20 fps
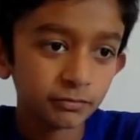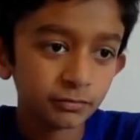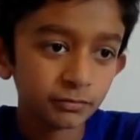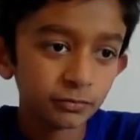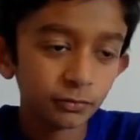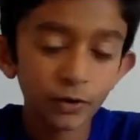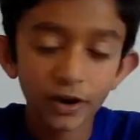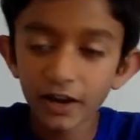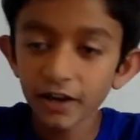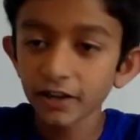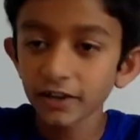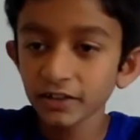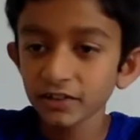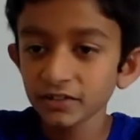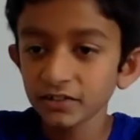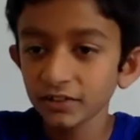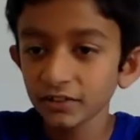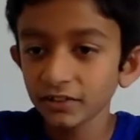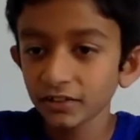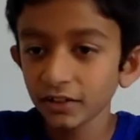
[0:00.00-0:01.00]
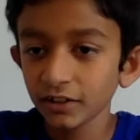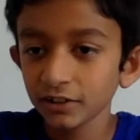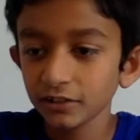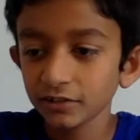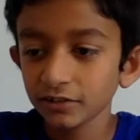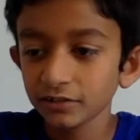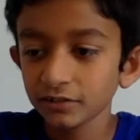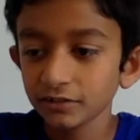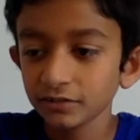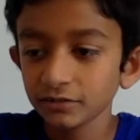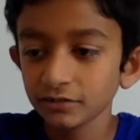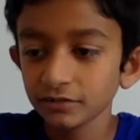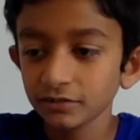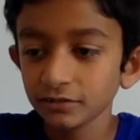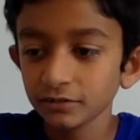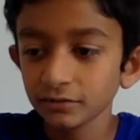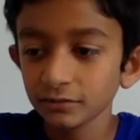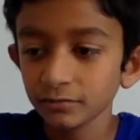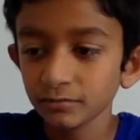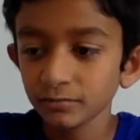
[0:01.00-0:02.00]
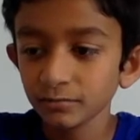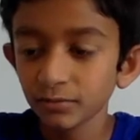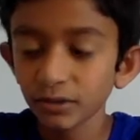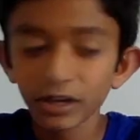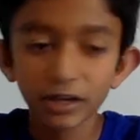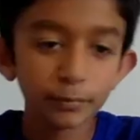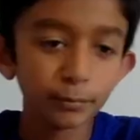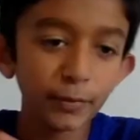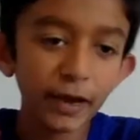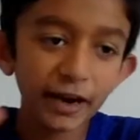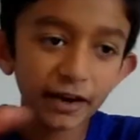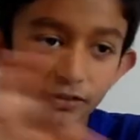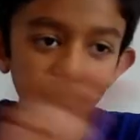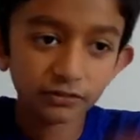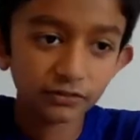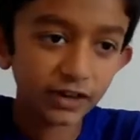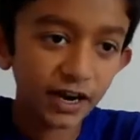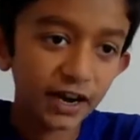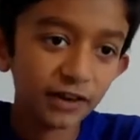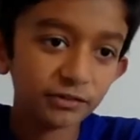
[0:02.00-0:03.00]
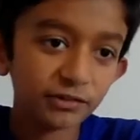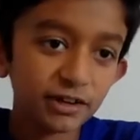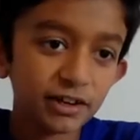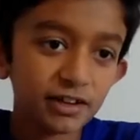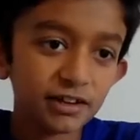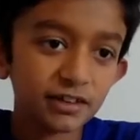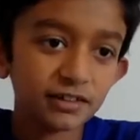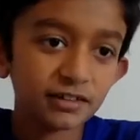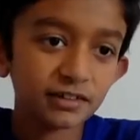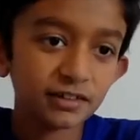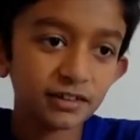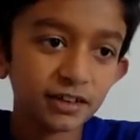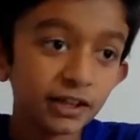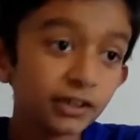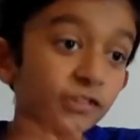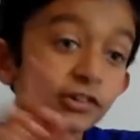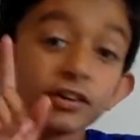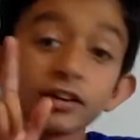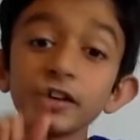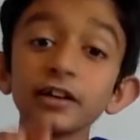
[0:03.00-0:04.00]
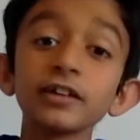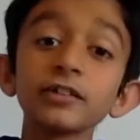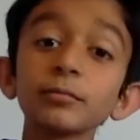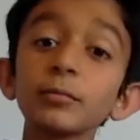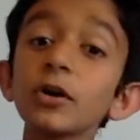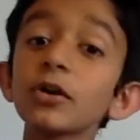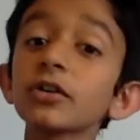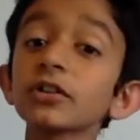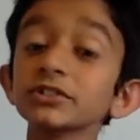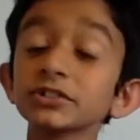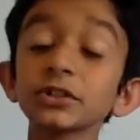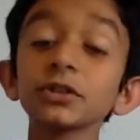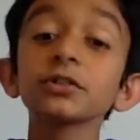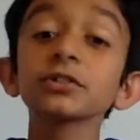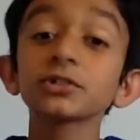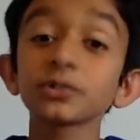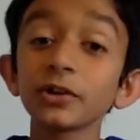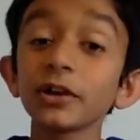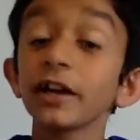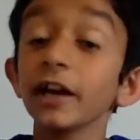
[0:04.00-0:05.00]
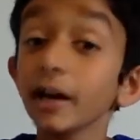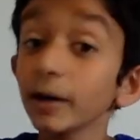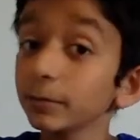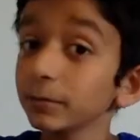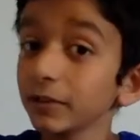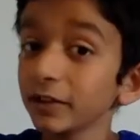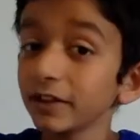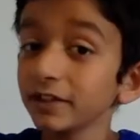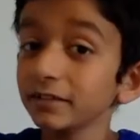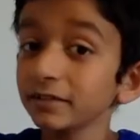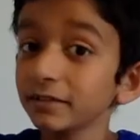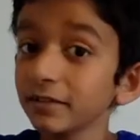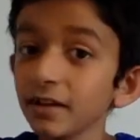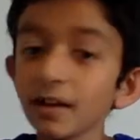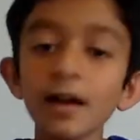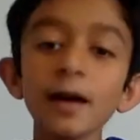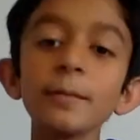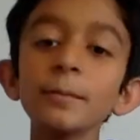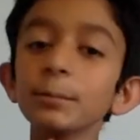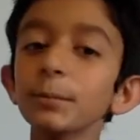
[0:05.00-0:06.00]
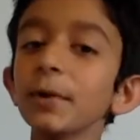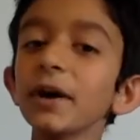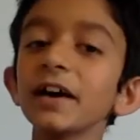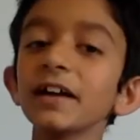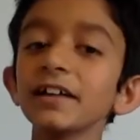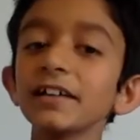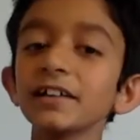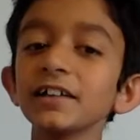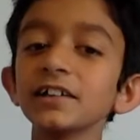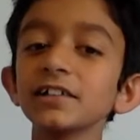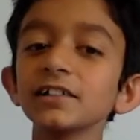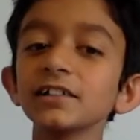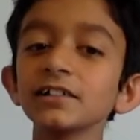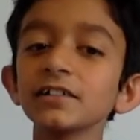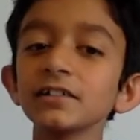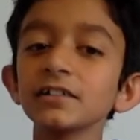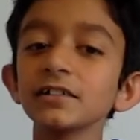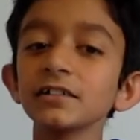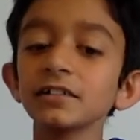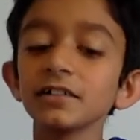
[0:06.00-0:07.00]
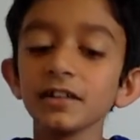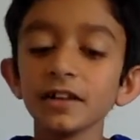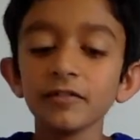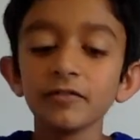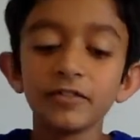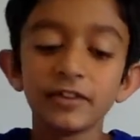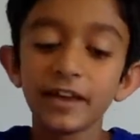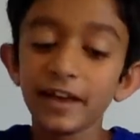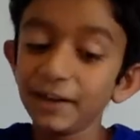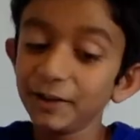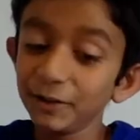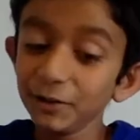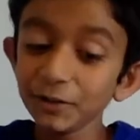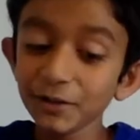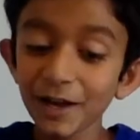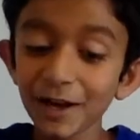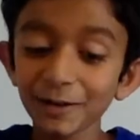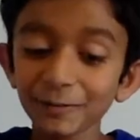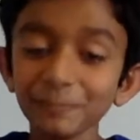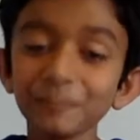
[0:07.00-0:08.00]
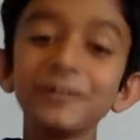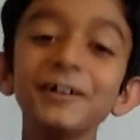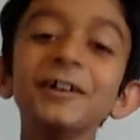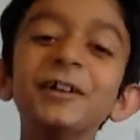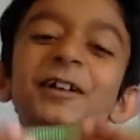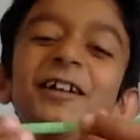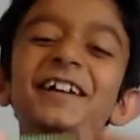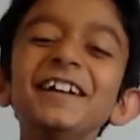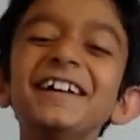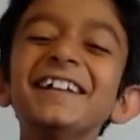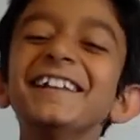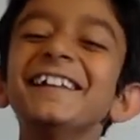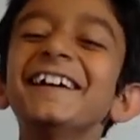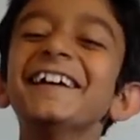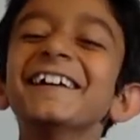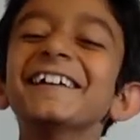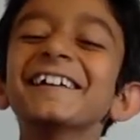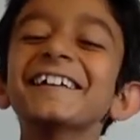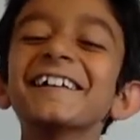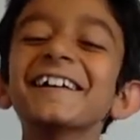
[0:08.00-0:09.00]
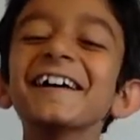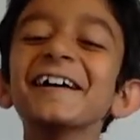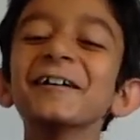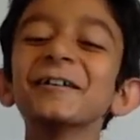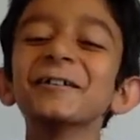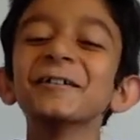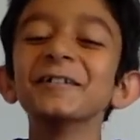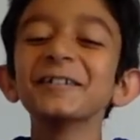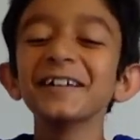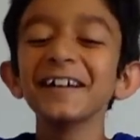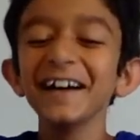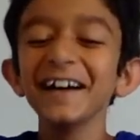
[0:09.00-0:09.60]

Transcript: wings, and then putting metal around it, turning a remote control toy airplane. But if you can't do that, well, there you go.